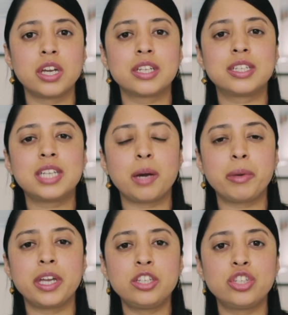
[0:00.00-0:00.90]
to tap
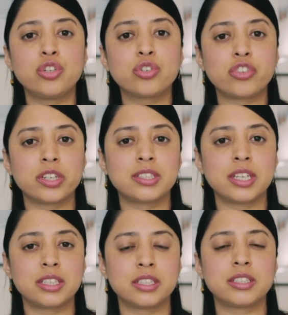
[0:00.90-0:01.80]
into your
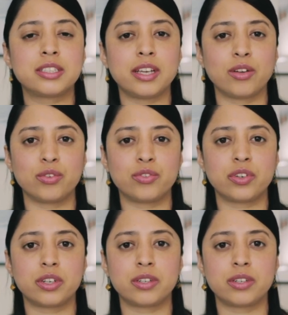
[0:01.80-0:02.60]
transcendent self.